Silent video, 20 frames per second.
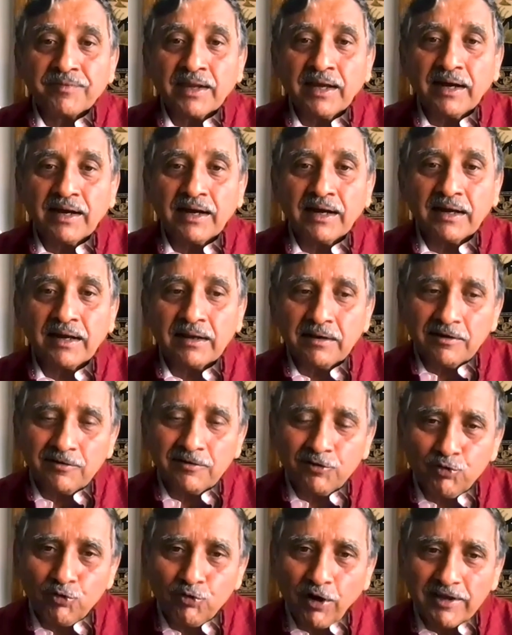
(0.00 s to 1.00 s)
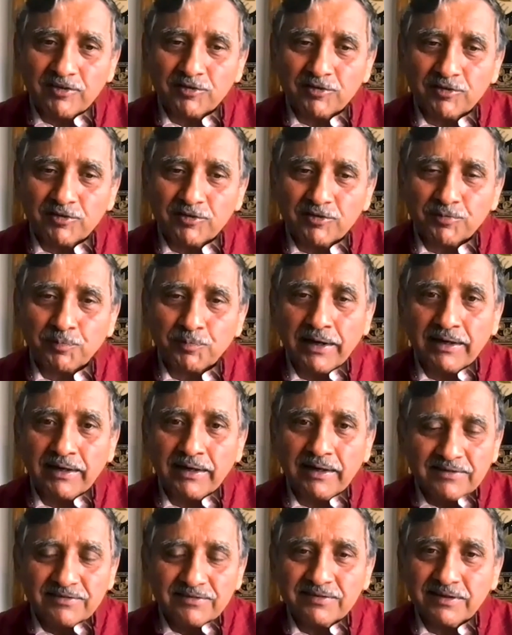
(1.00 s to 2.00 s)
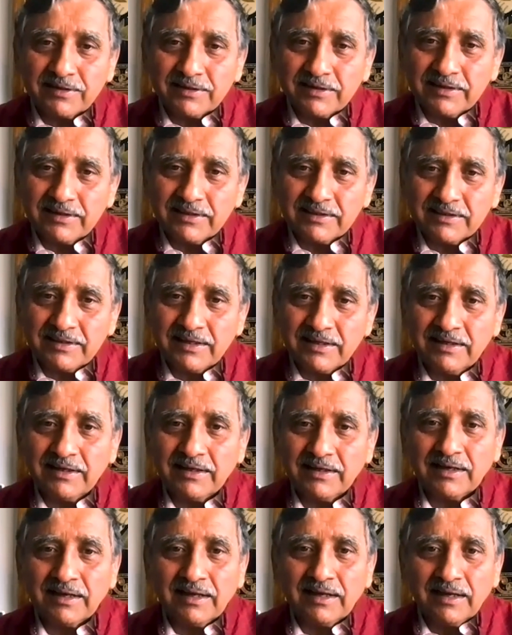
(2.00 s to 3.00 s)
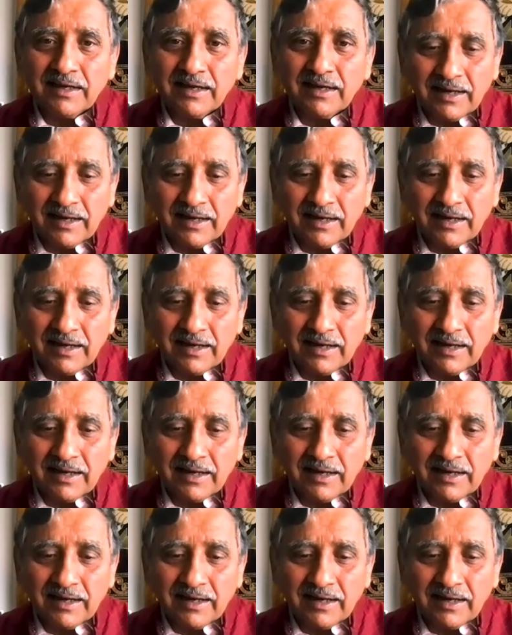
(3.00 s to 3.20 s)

do not exploit certain thin